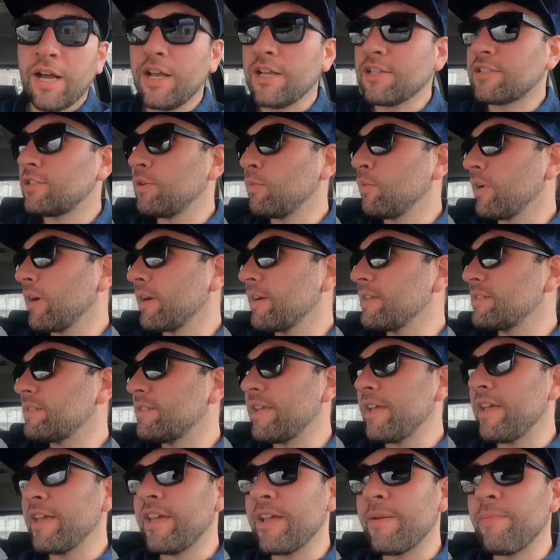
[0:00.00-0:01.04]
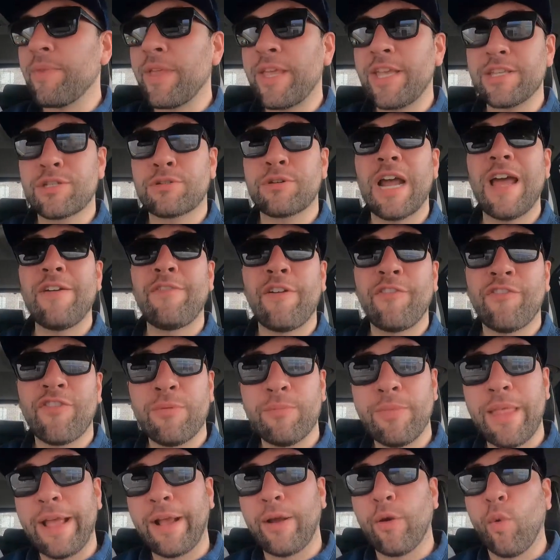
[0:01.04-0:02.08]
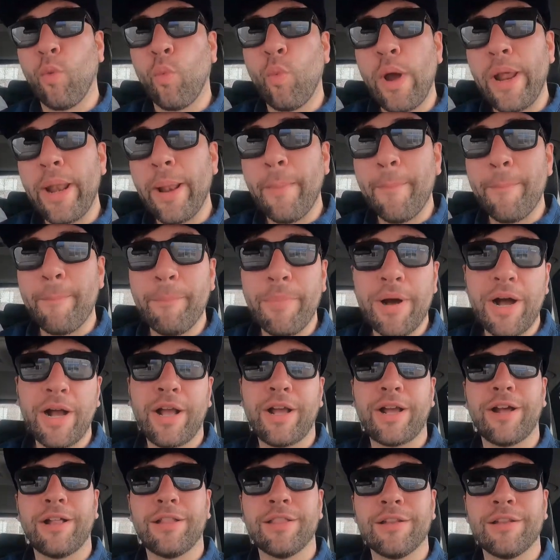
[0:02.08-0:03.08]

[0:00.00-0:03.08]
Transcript: Uh, so we're going to see him. He's driving from like Winnemucca,